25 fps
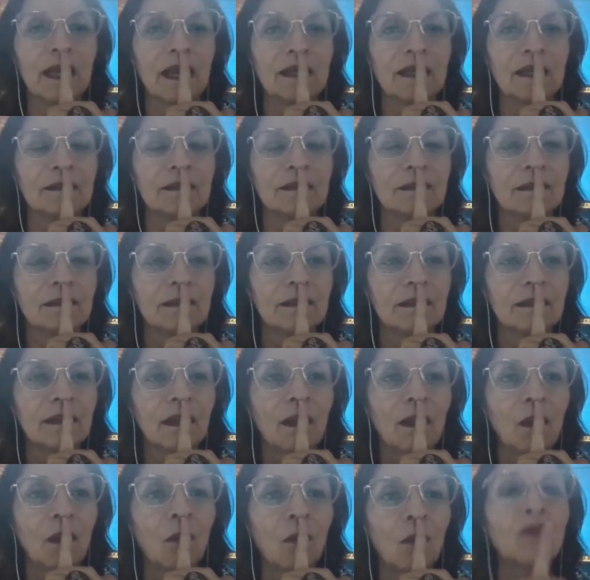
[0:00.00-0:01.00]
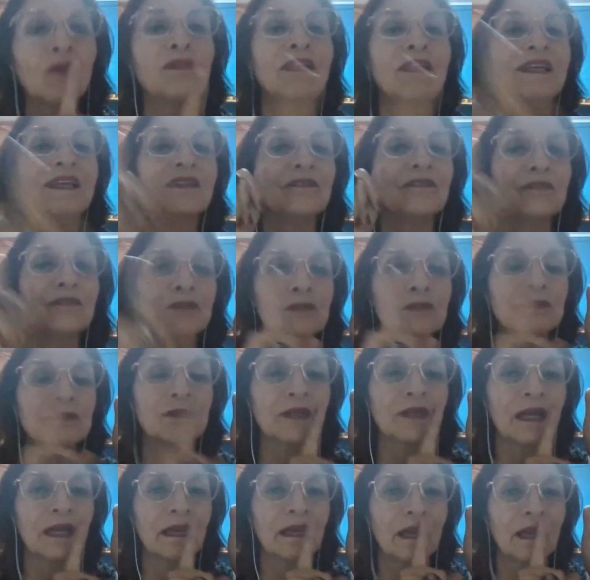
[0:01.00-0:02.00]
axe, was a
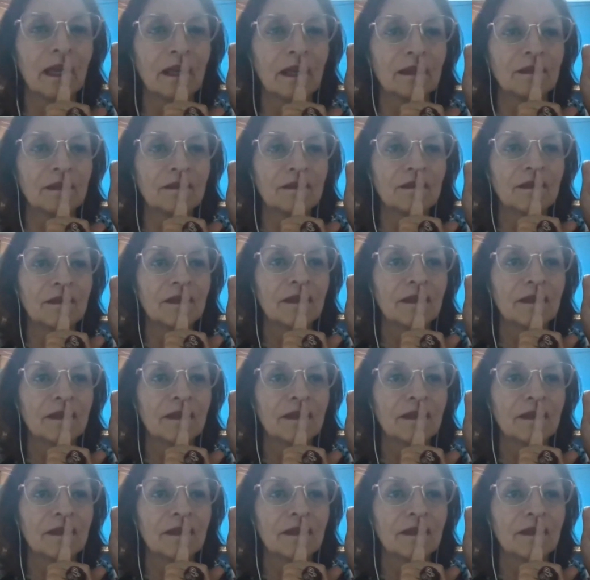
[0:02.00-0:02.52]
structural axe.